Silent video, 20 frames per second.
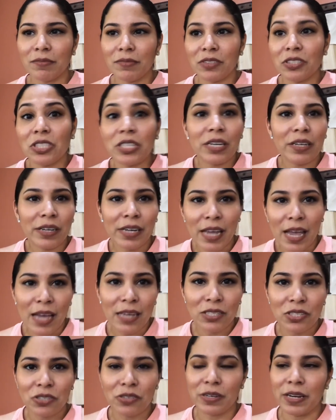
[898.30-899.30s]

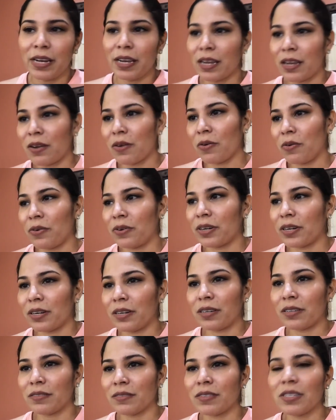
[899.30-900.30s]
geriatric,
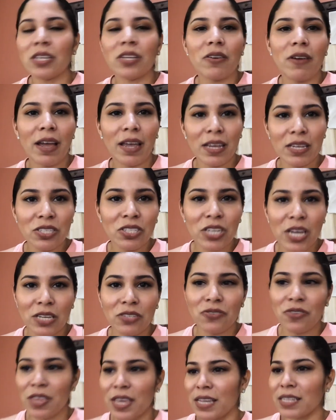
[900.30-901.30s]
or, you know, I can
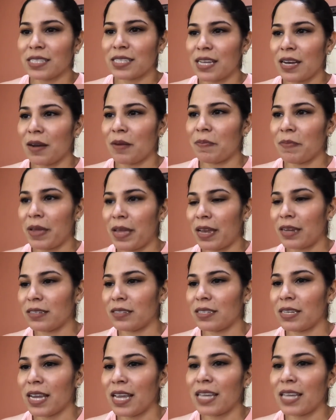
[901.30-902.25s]
change things up, and